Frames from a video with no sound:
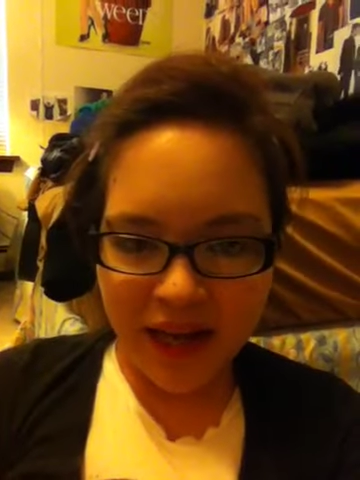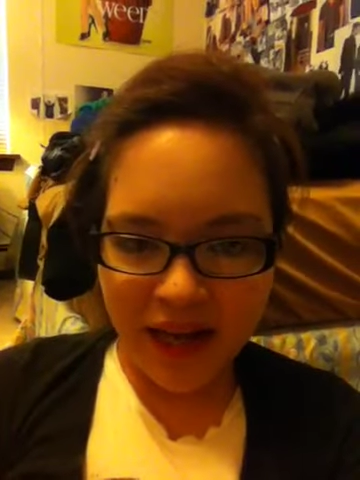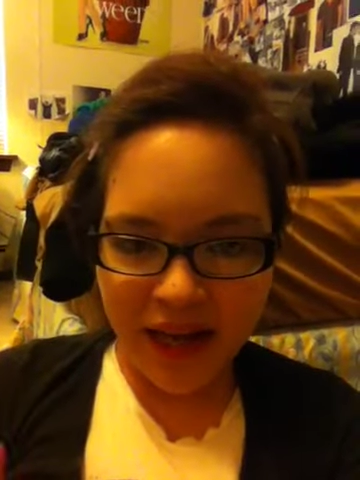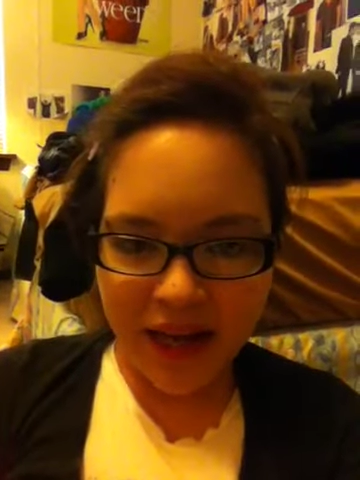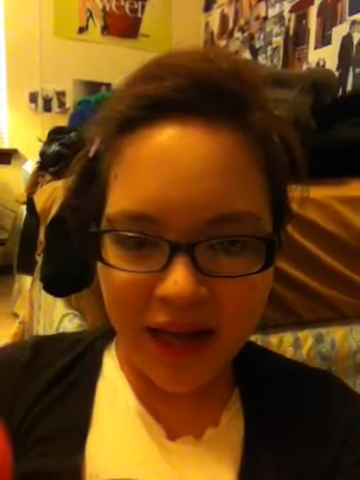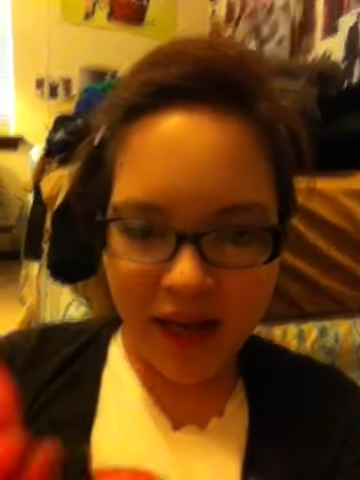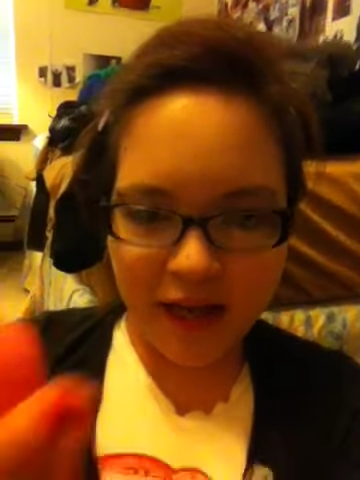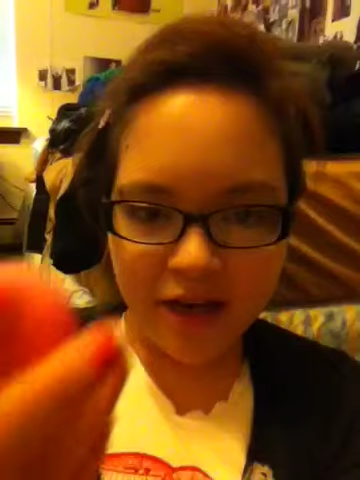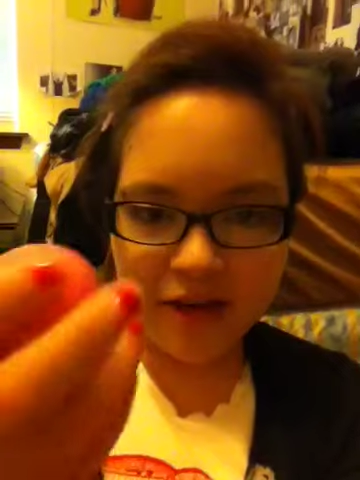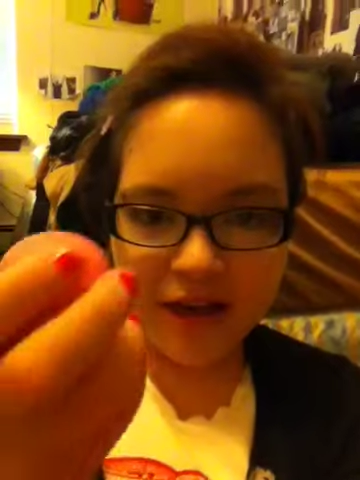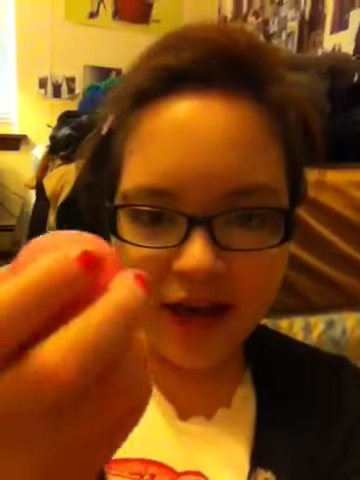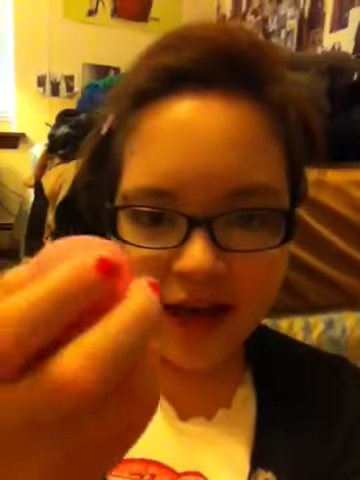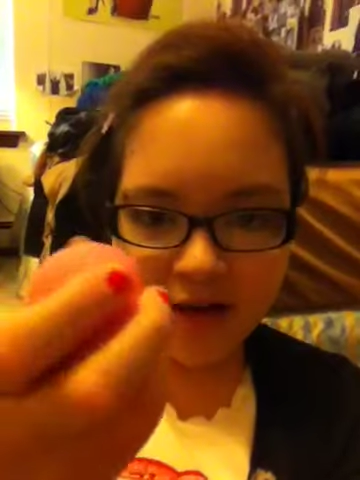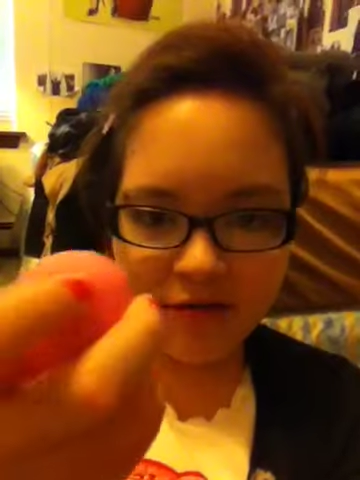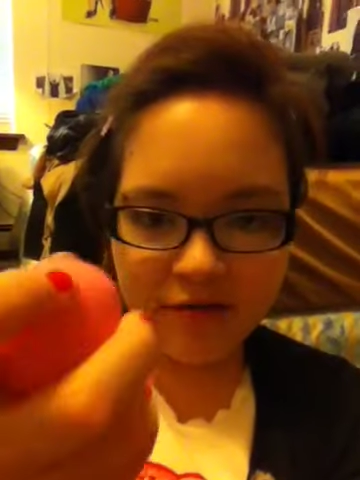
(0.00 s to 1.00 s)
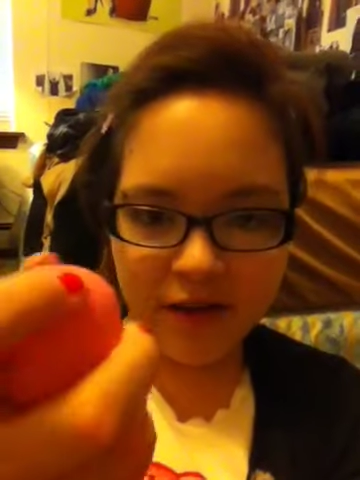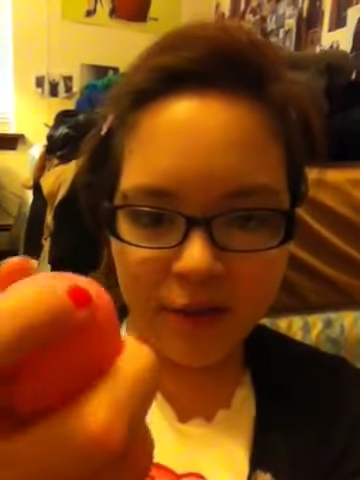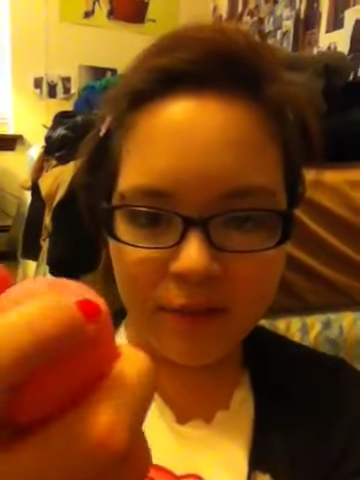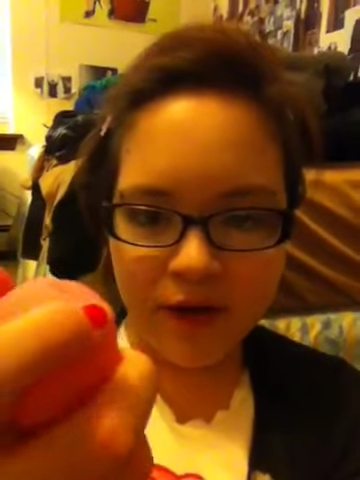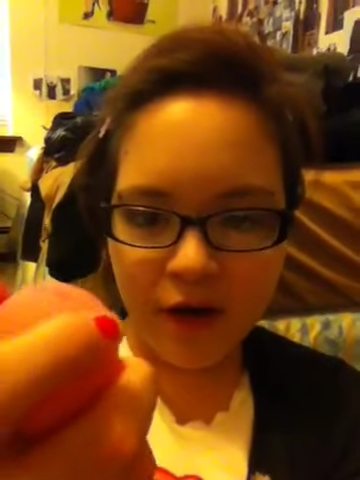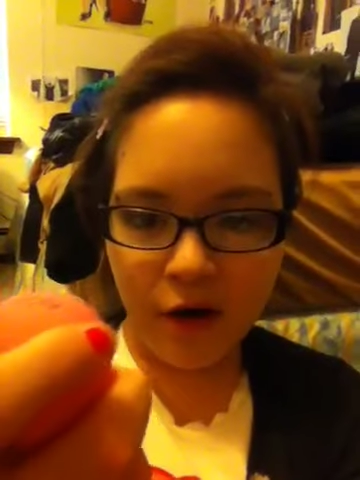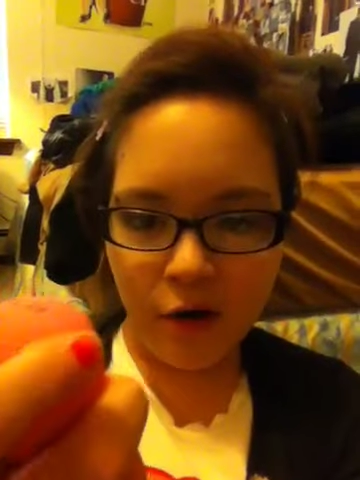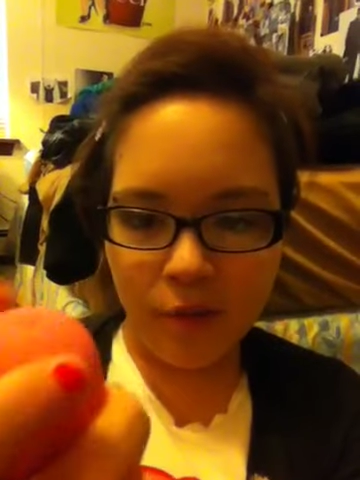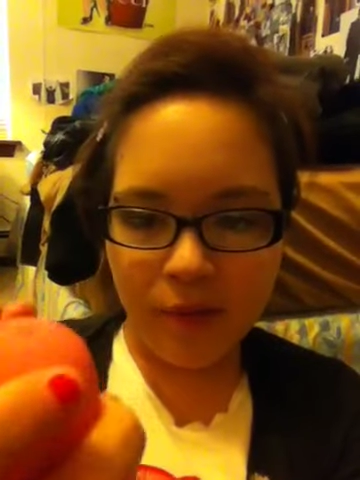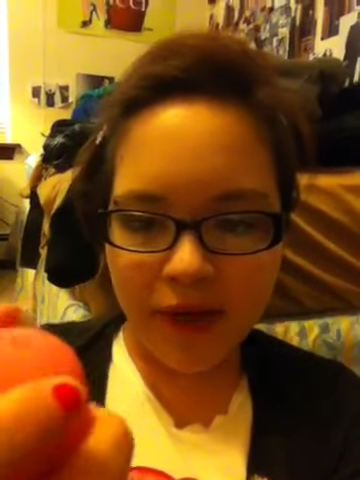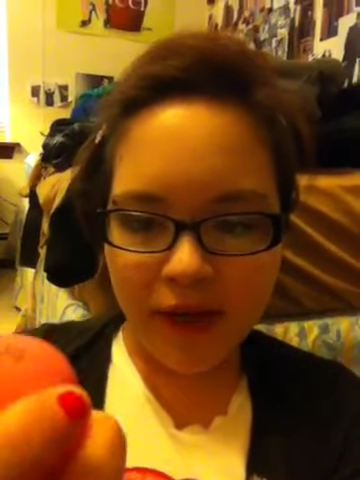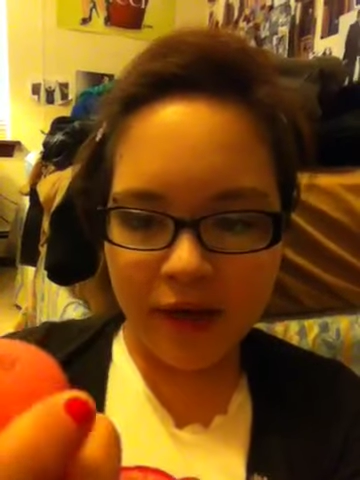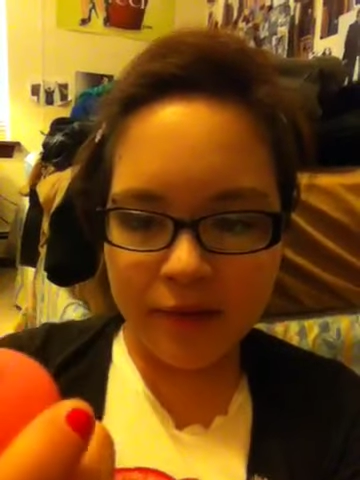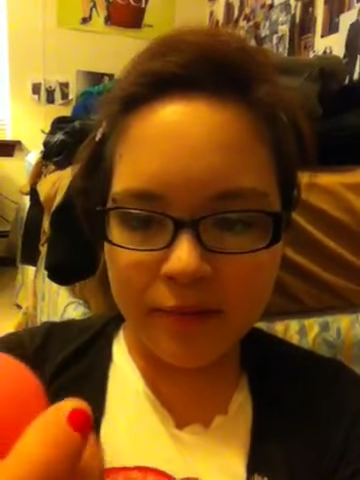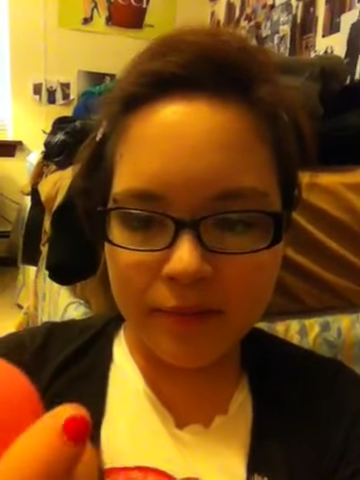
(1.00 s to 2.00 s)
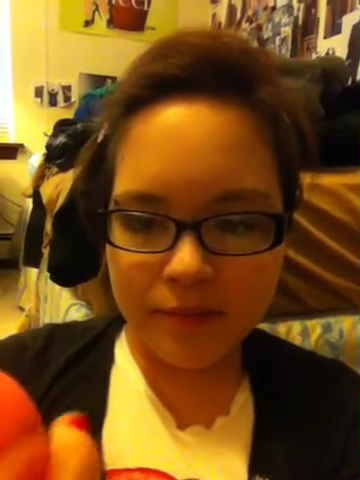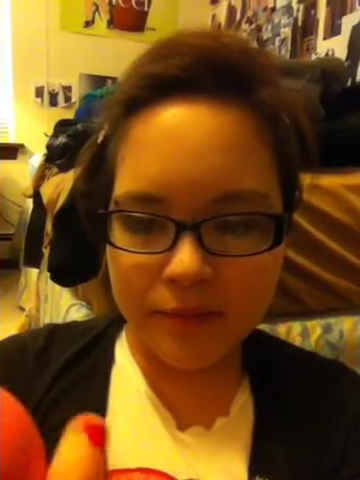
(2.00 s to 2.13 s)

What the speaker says: And then you like flip it open,